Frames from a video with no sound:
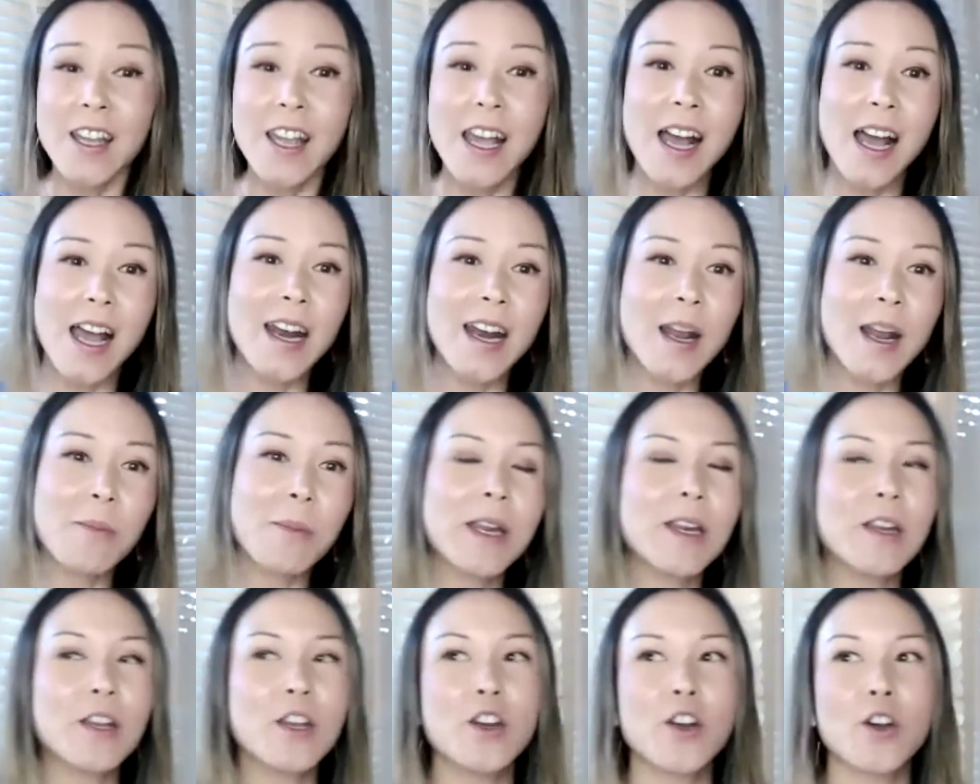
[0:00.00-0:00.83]
Yeah, and I
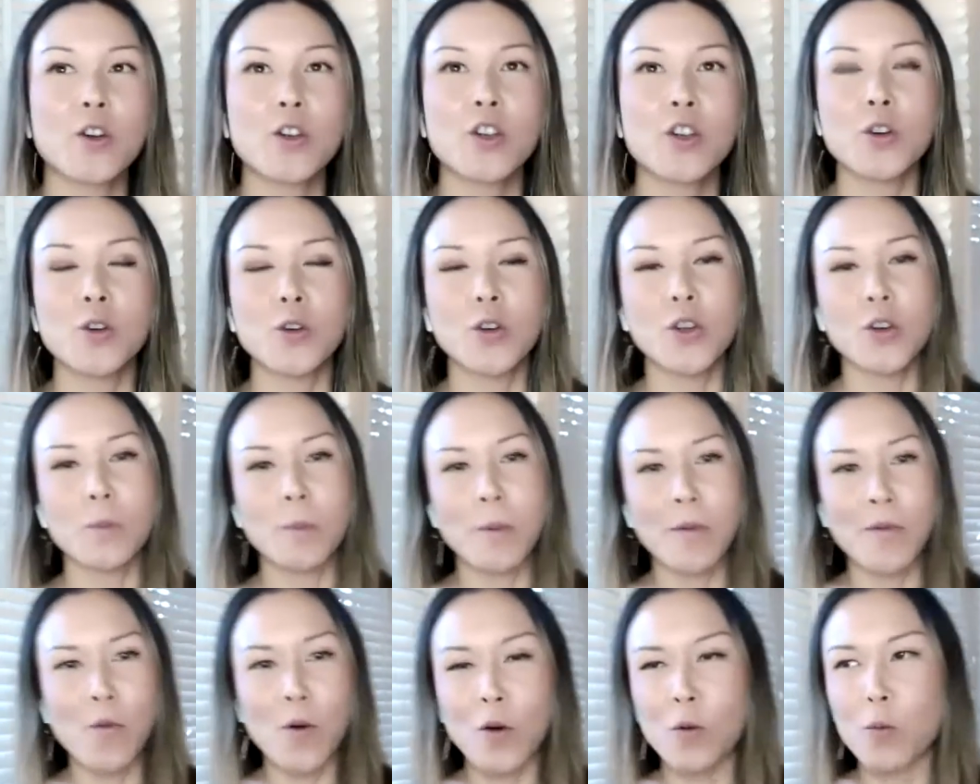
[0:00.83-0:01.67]
mean, you know, you, you
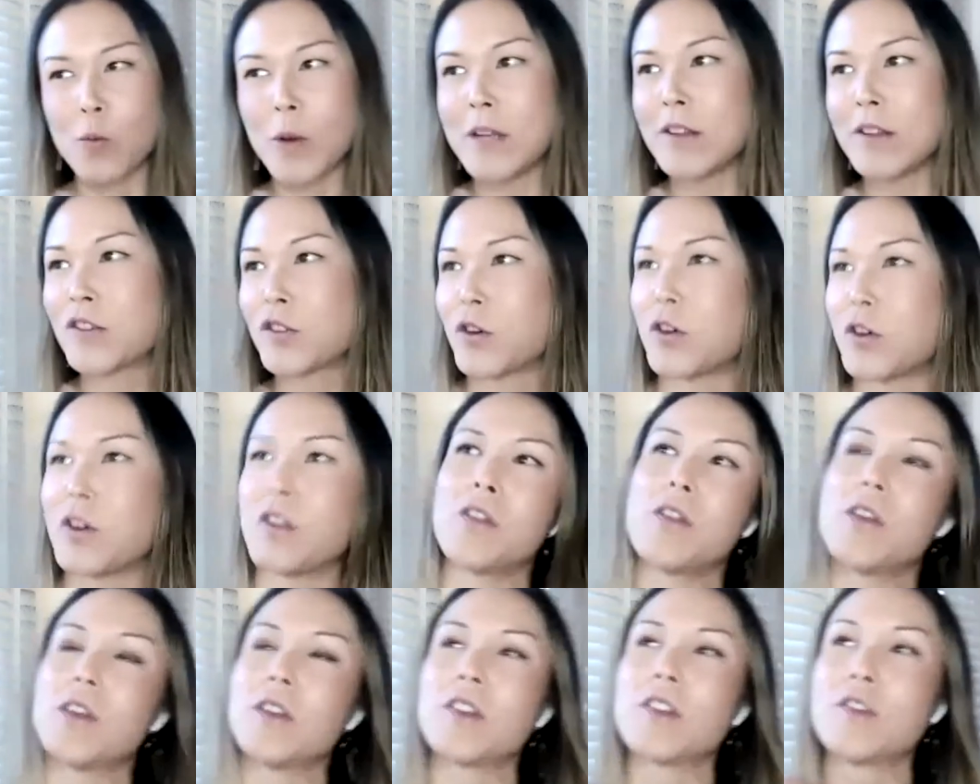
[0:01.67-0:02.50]
before we started
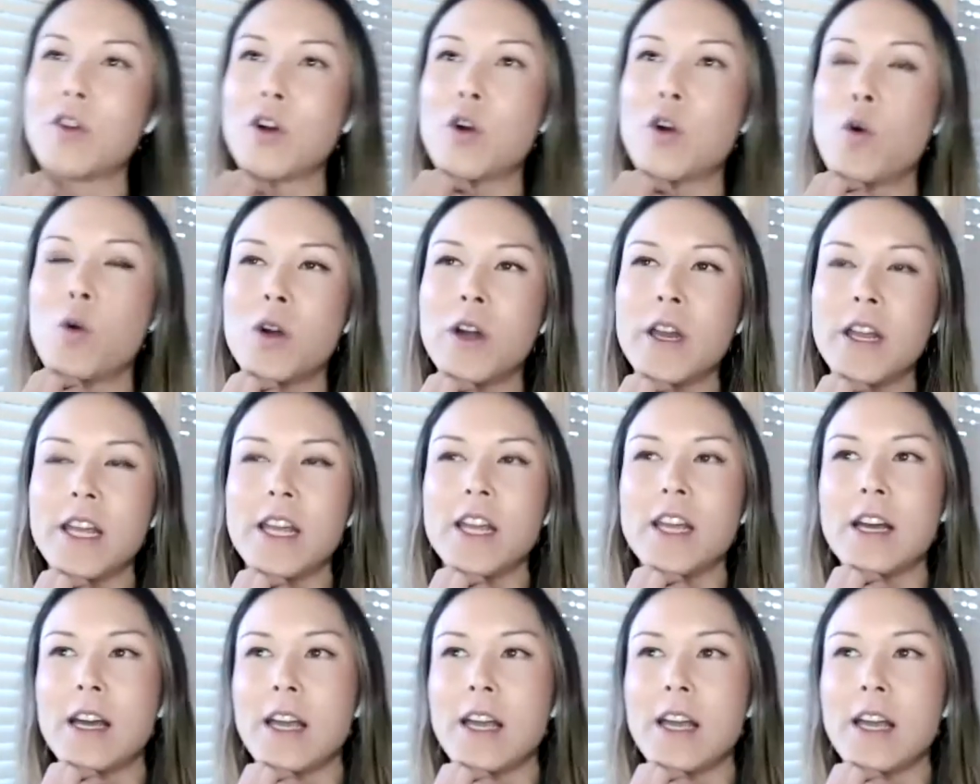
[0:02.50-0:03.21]
this recording,